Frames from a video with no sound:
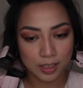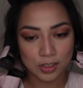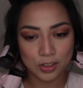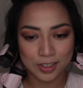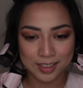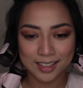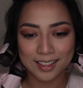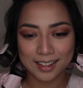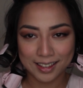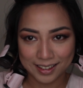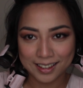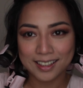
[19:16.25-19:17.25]
It's just that
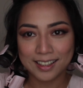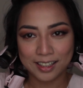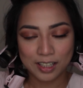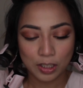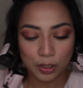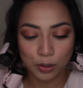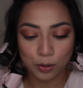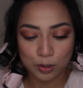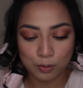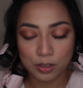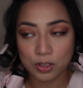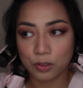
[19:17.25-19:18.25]

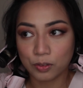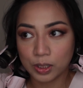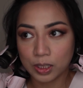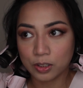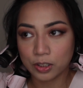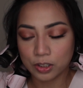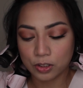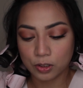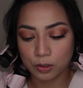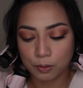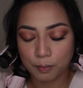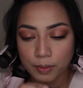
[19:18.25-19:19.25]
those ones are really good
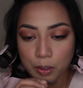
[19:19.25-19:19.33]
too.